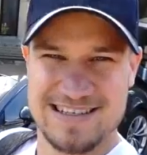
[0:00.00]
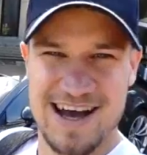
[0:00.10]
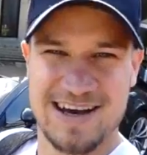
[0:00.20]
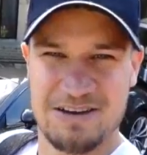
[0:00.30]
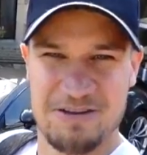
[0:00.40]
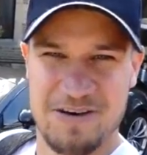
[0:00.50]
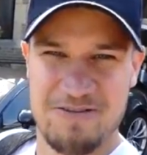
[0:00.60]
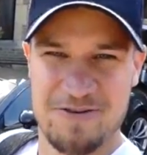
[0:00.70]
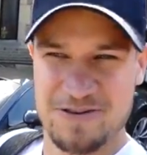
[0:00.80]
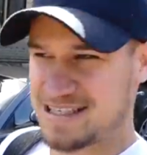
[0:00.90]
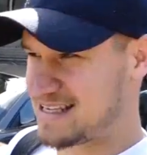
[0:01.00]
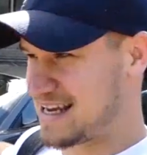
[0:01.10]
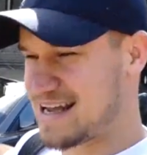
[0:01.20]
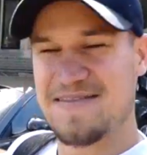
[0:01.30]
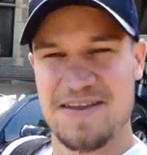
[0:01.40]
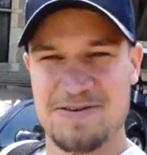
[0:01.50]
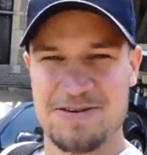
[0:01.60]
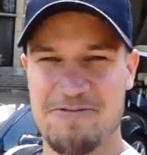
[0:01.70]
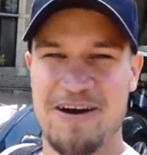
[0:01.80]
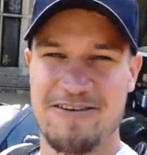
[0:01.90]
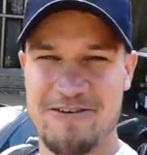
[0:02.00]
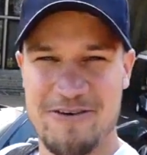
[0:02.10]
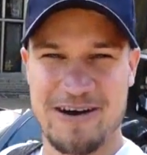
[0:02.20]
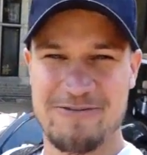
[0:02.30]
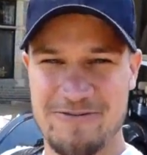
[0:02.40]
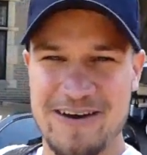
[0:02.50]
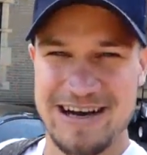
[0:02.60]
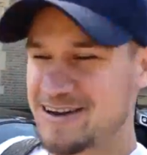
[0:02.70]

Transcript: is like on the 540C that it was a very, very, very